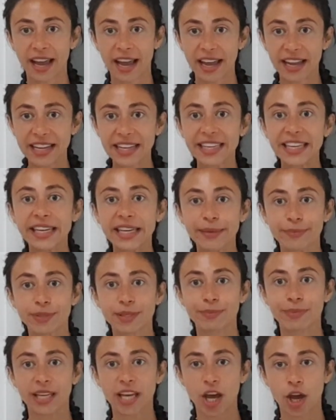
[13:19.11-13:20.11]
It keeps
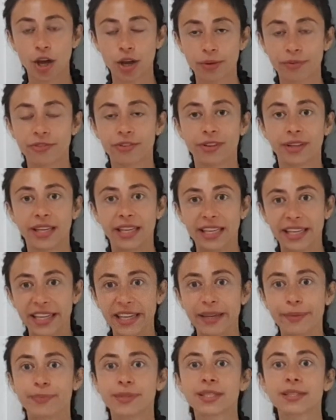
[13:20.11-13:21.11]
me hopeful. It
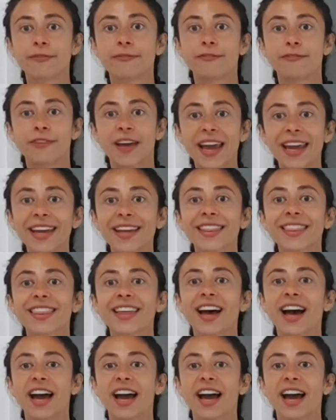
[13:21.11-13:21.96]
keeps faith.